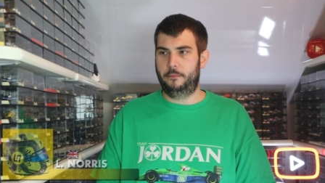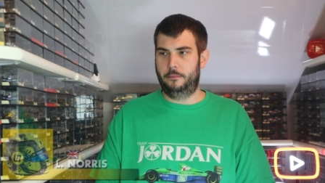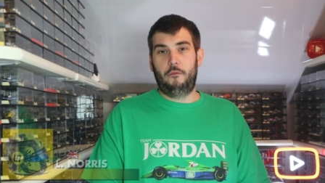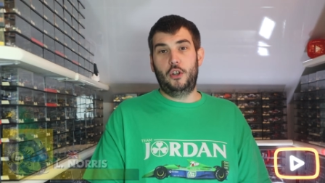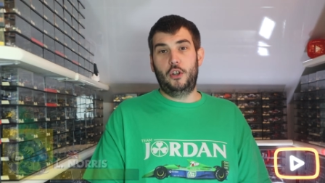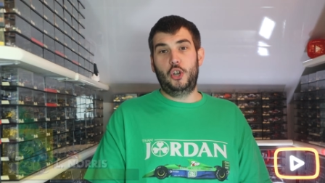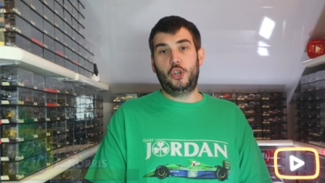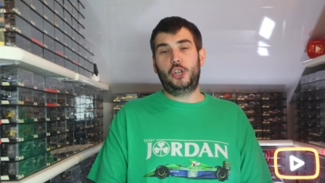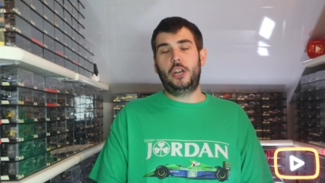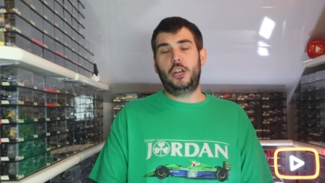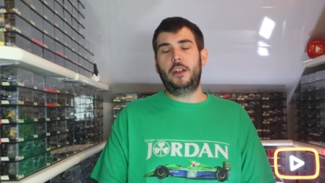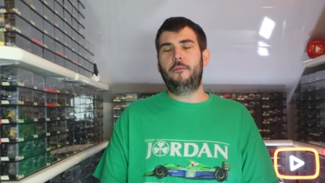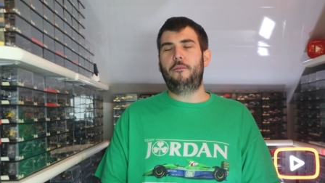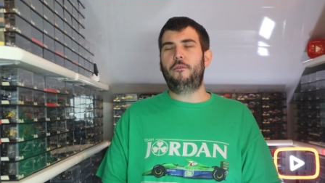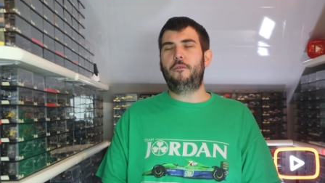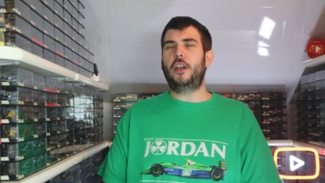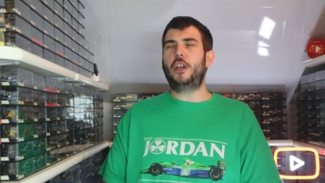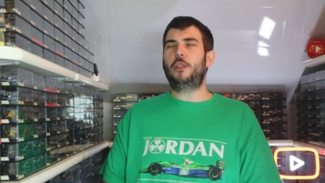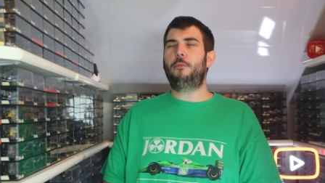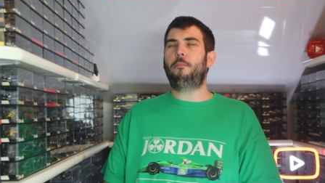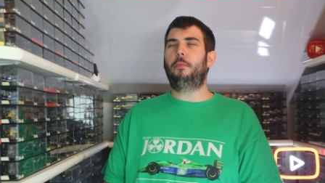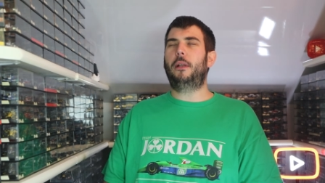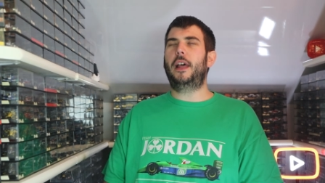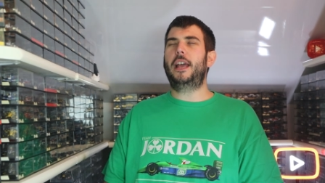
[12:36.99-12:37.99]
Finishing in
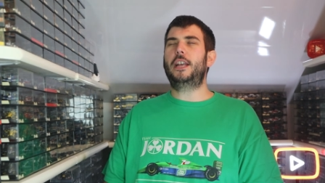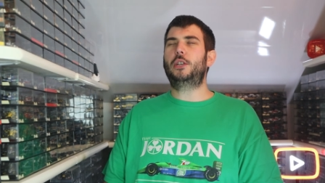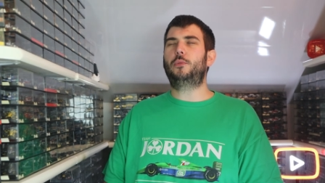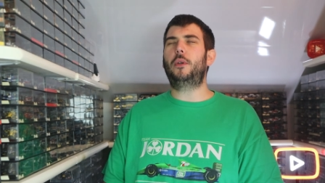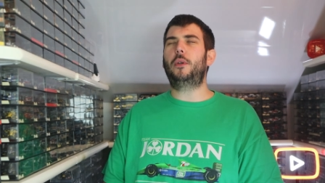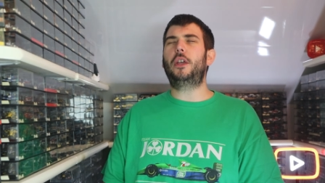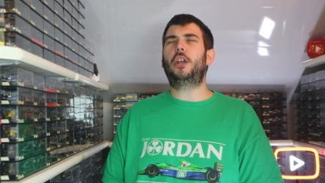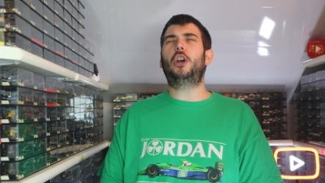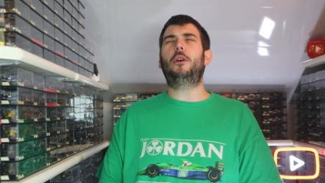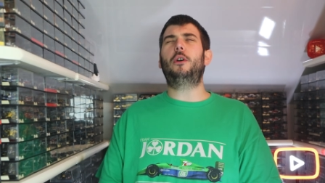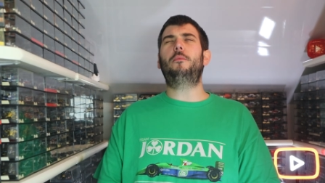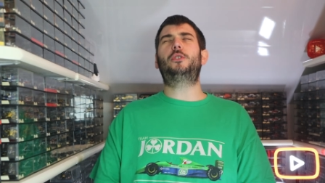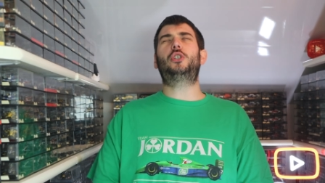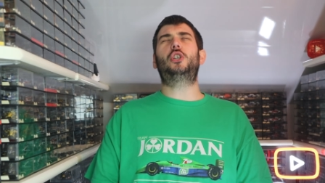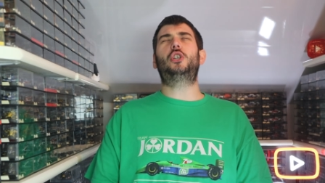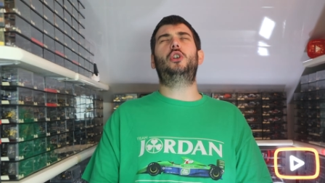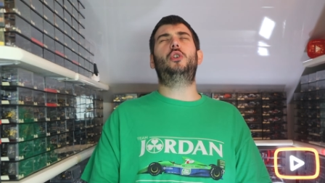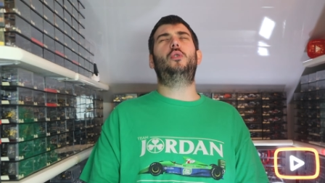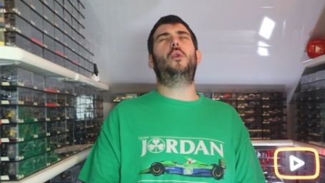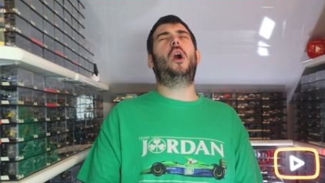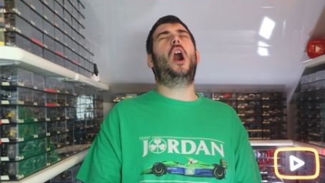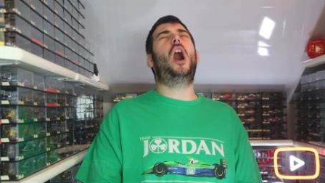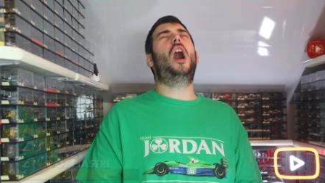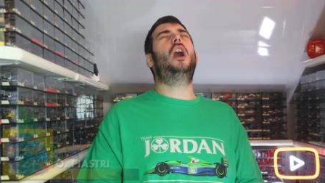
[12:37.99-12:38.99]
5th place, we come
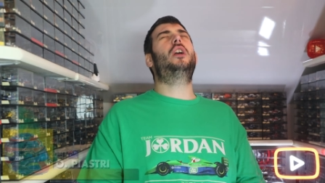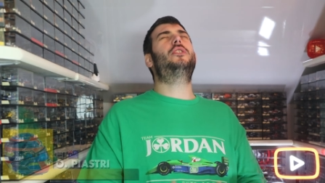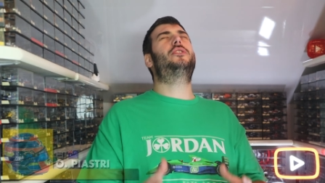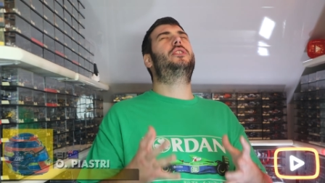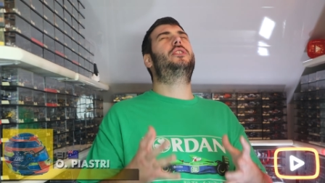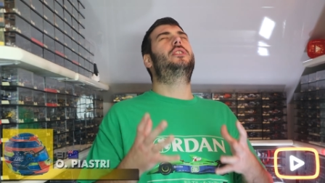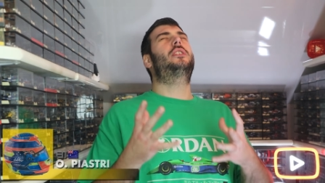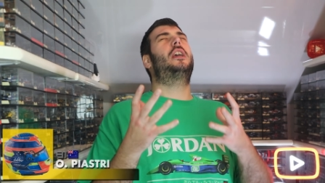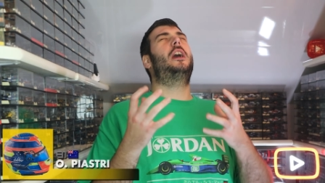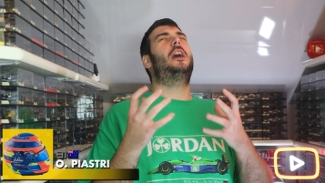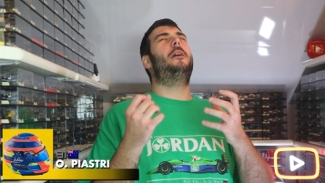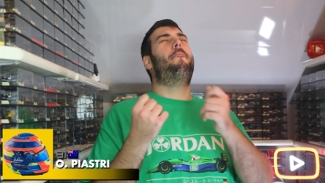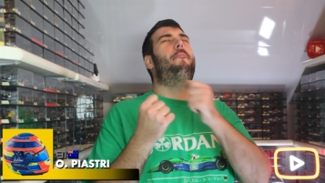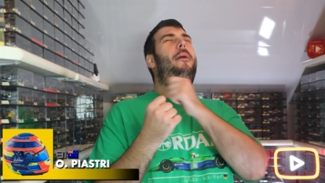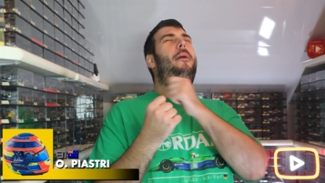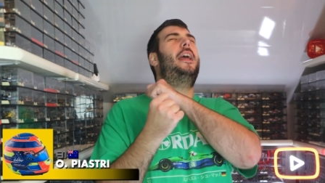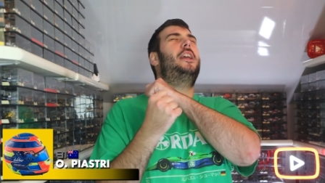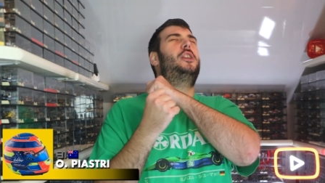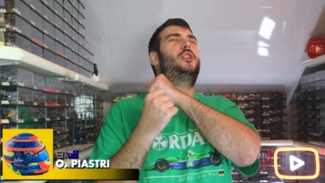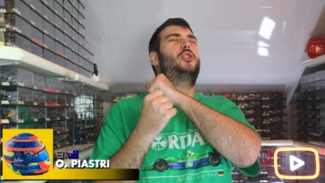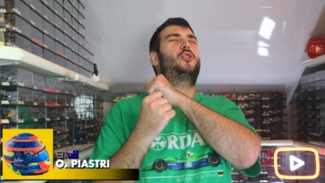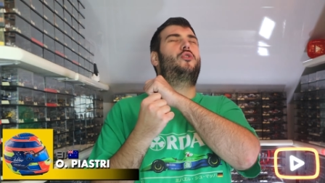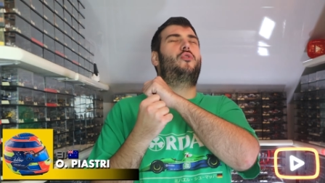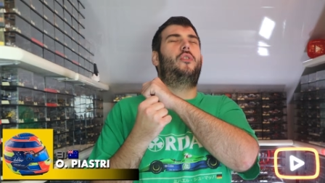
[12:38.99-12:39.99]
to Oscar
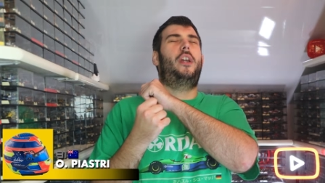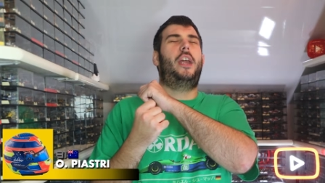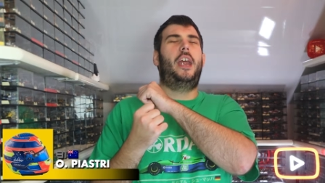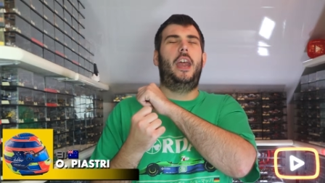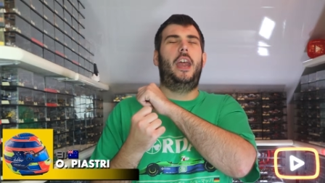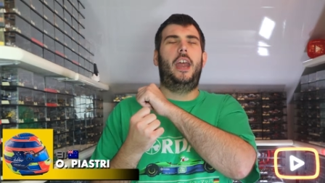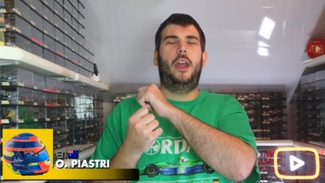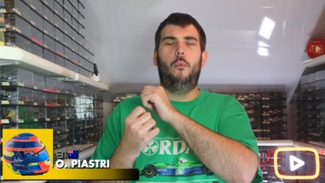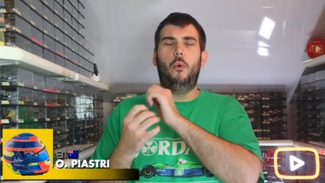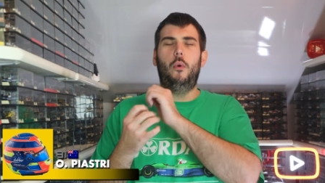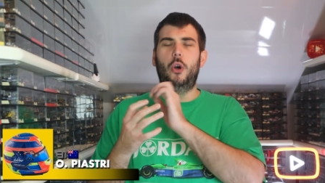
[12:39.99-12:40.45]
Pastry.